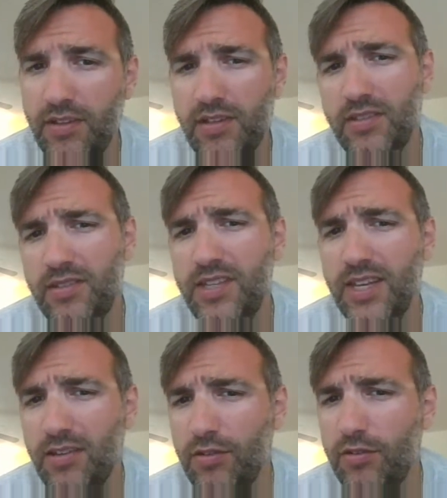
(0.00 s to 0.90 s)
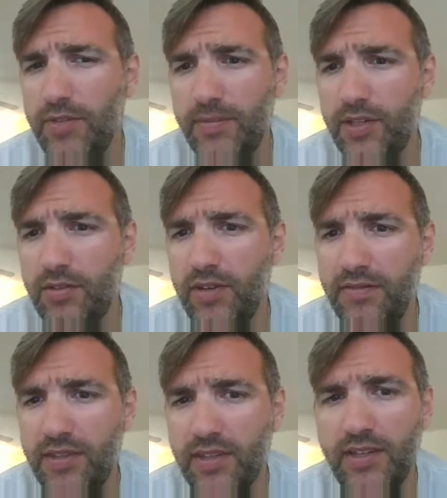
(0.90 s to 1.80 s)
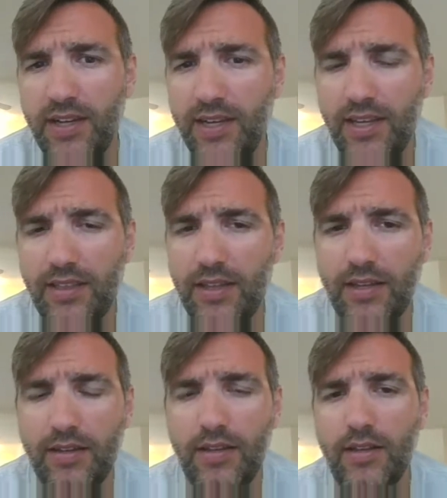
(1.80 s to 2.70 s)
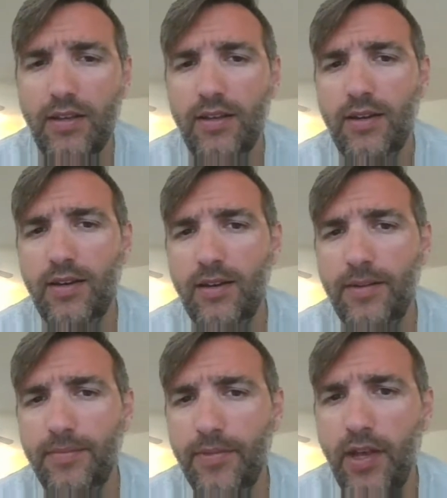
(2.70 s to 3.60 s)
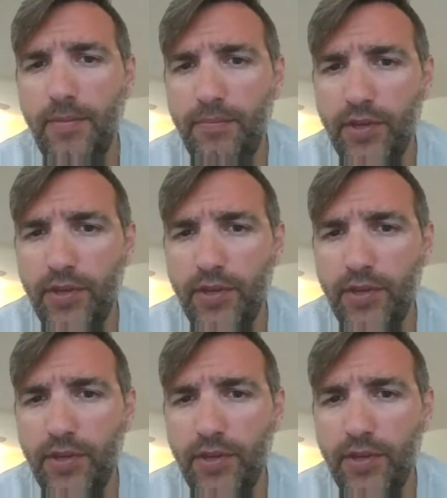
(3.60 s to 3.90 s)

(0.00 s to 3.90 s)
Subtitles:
You can dig a little bit, but you don't have to cut anything up.